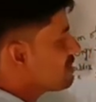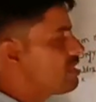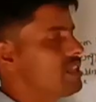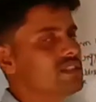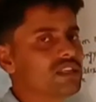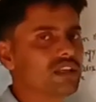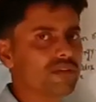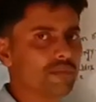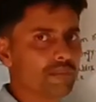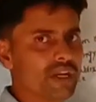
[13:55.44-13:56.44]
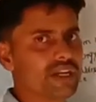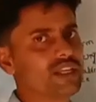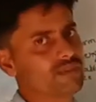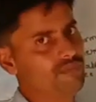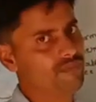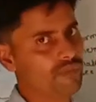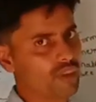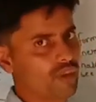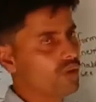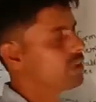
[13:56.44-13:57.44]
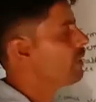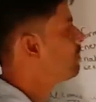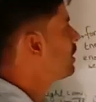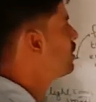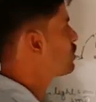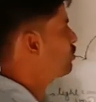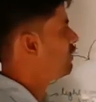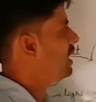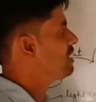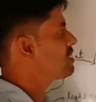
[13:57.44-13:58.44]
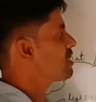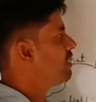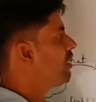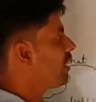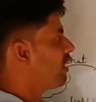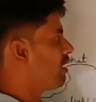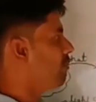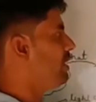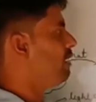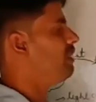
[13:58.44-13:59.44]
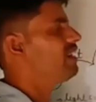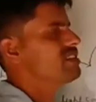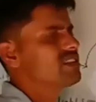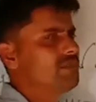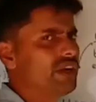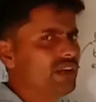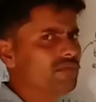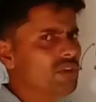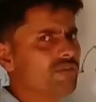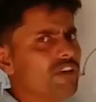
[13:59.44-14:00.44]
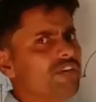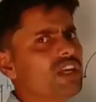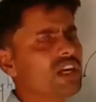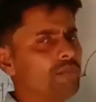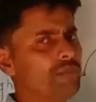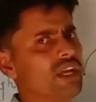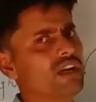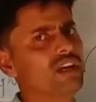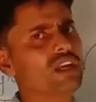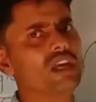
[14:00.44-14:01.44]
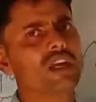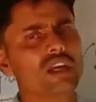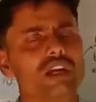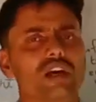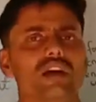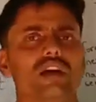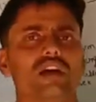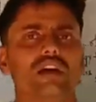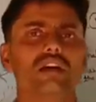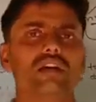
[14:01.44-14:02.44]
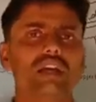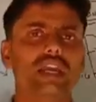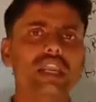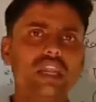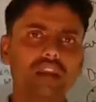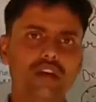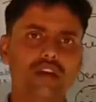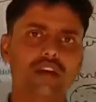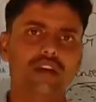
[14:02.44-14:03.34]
as denser medium. Okay. So we had studied rarer medium and denser medium. When we compare in